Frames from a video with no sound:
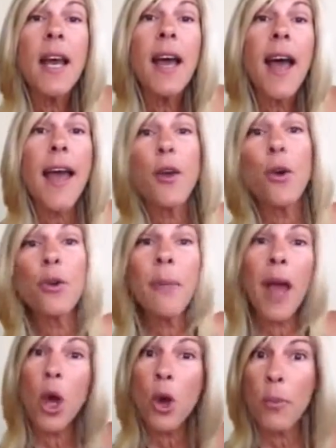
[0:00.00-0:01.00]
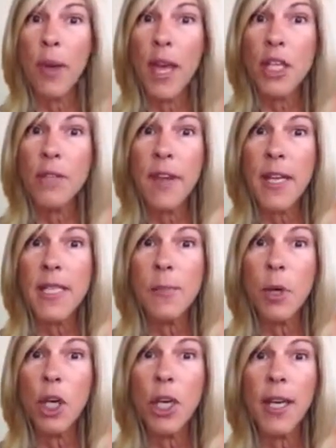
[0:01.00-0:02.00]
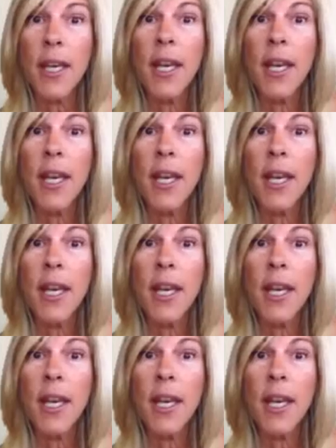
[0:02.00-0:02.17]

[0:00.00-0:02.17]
I go to my homepage of Facebook.